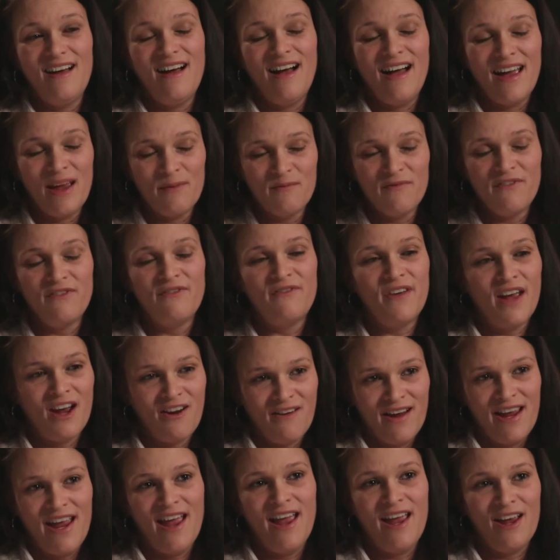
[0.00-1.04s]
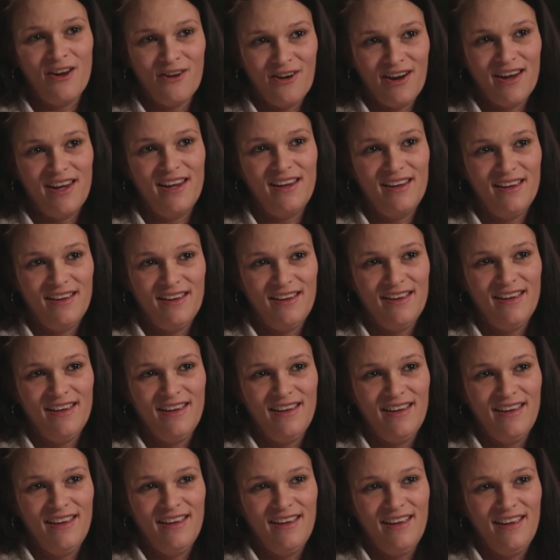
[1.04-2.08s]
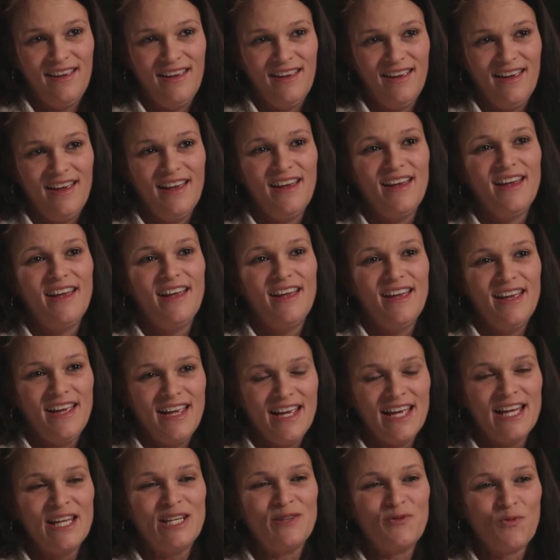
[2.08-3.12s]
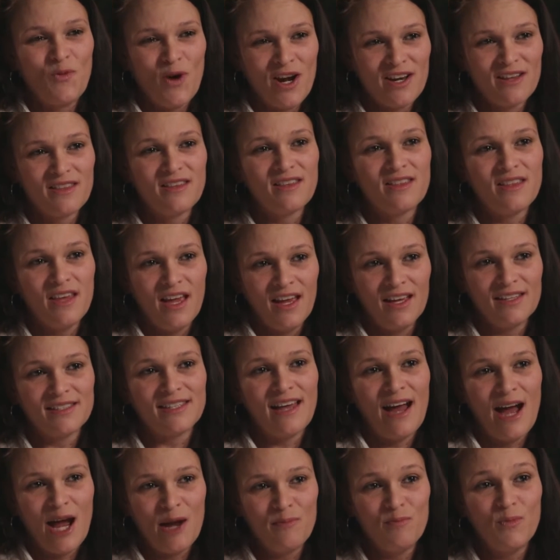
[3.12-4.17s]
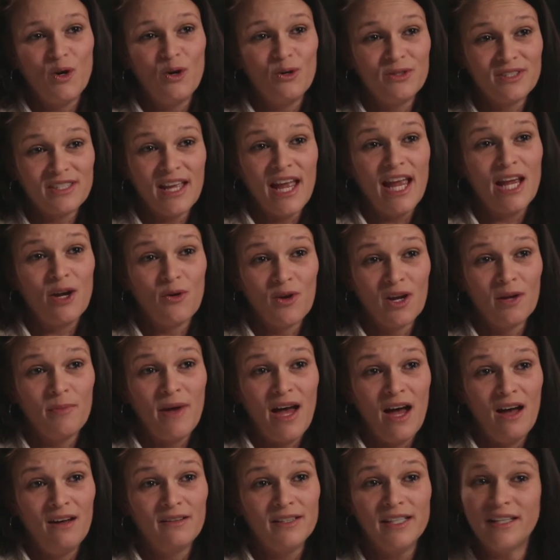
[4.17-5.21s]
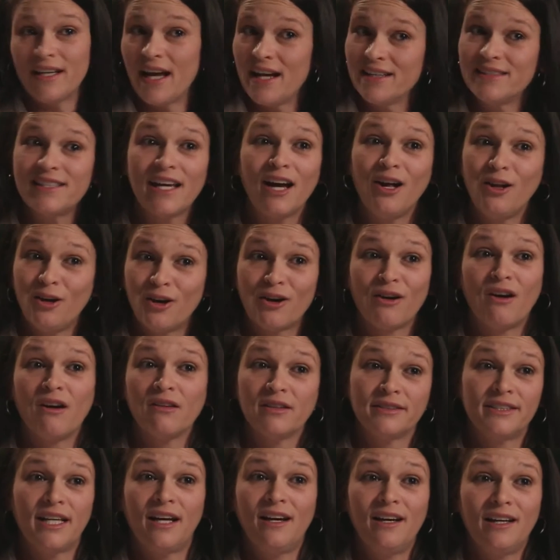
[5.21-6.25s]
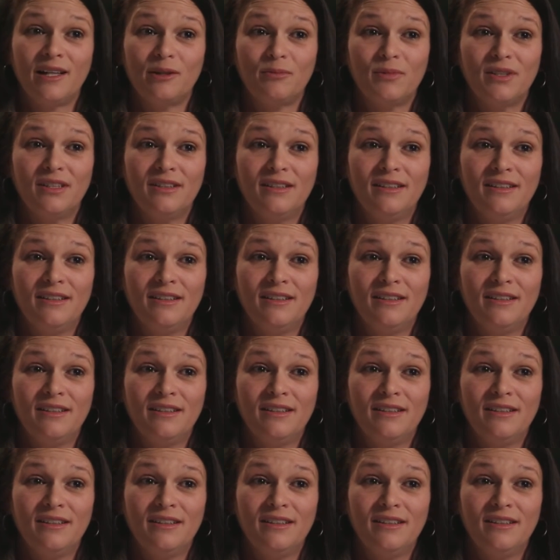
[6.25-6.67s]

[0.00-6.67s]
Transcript: I am very angry. And one of the things I'm most angry about, and I tell her all the time,